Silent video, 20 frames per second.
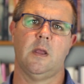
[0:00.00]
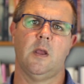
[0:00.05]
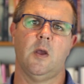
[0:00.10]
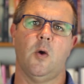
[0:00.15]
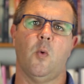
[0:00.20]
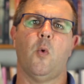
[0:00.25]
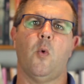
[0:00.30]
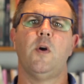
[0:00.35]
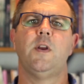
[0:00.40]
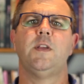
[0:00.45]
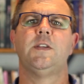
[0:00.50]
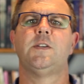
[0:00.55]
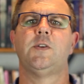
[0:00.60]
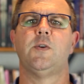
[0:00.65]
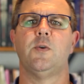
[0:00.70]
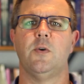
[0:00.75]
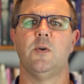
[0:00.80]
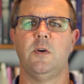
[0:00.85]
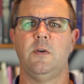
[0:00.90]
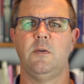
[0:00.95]
what is
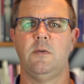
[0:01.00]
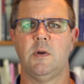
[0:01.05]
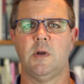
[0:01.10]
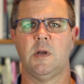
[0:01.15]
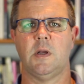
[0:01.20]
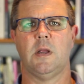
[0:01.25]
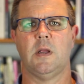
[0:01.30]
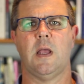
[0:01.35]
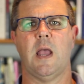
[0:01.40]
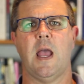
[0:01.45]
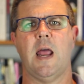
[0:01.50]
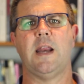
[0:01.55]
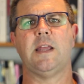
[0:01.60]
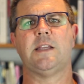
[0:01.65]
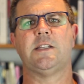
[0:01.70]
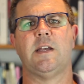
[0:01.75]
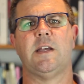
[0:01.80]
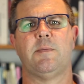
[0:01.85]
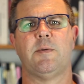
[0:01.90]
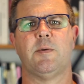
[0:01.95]
good and
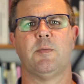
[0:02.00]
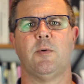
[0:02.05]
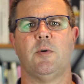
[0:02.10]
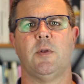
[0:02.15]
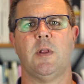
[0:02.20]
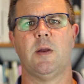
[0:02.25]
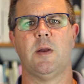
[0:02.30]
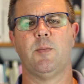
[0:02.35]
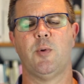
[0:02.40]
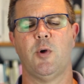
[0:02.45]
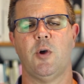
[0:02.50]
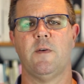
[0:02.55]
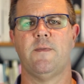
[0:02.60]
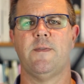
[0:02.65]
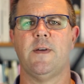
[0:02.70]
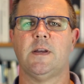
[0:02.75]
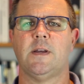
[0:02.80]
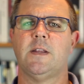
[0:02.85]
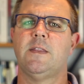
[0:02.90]
acceptable and perfect.